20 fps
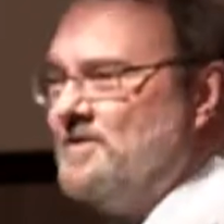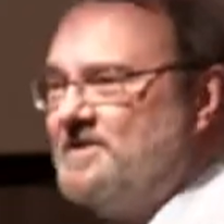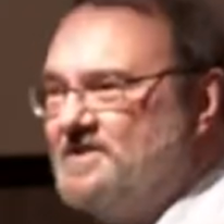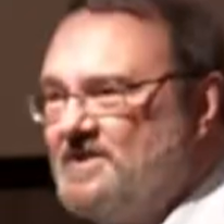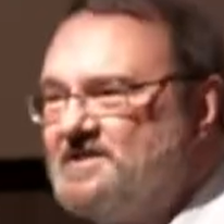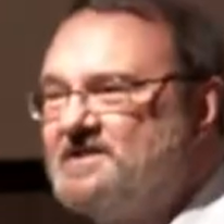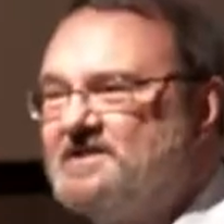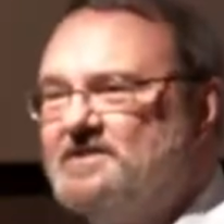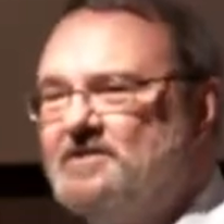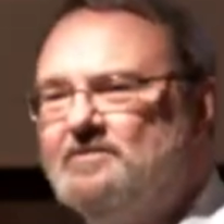we
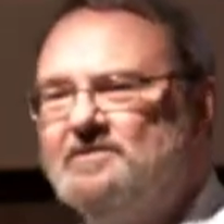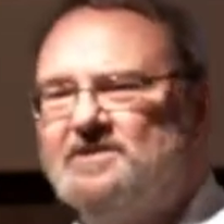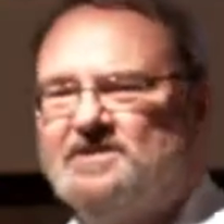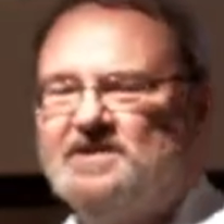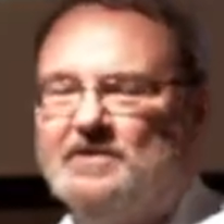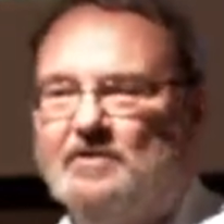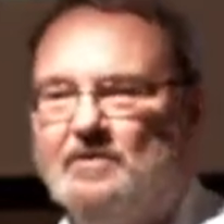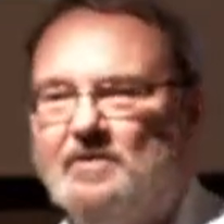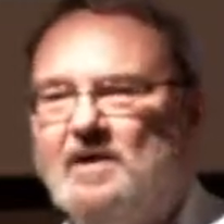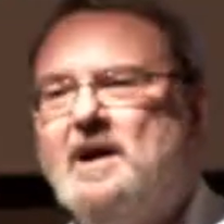just do
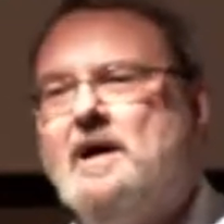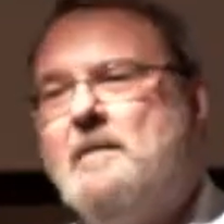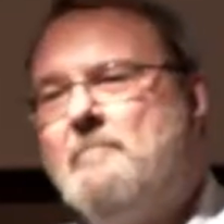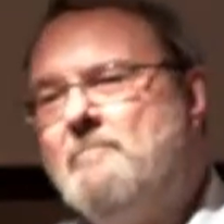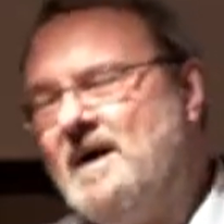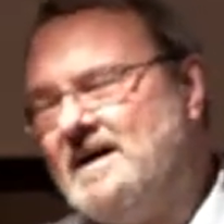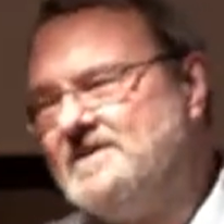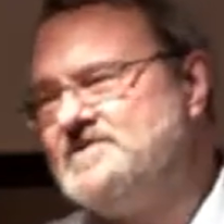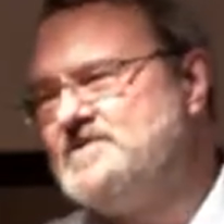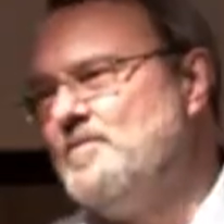two,
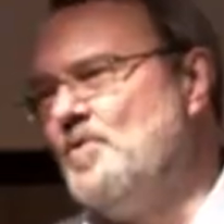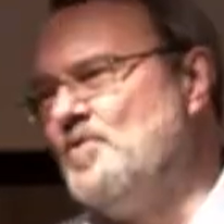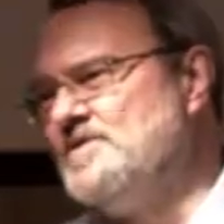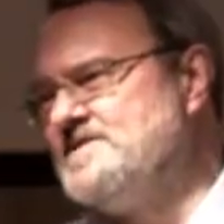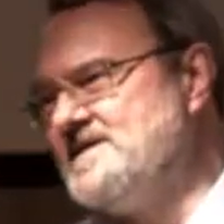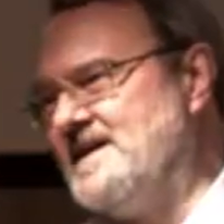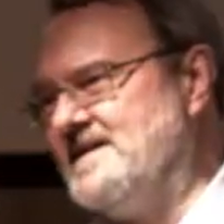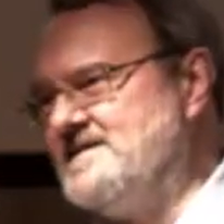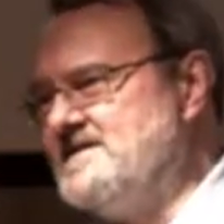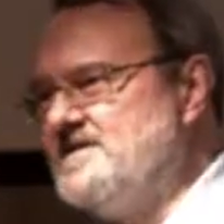much more
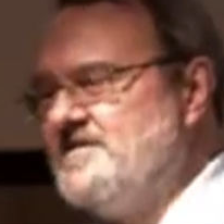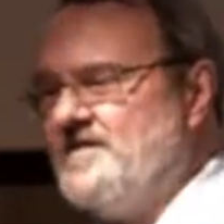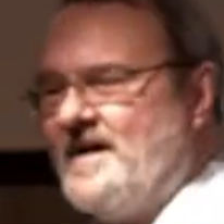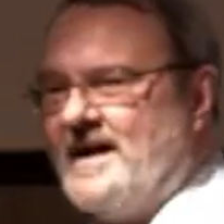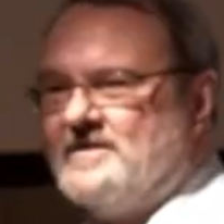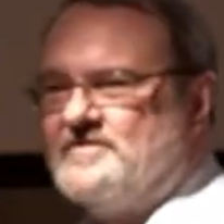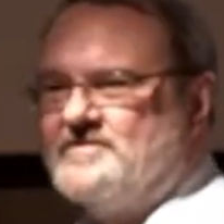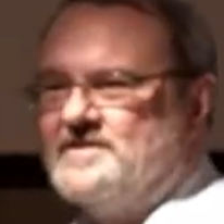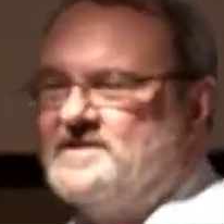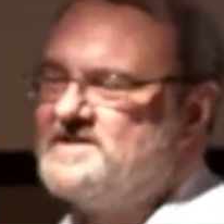
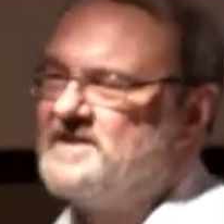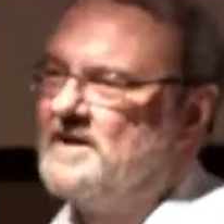satisfactory.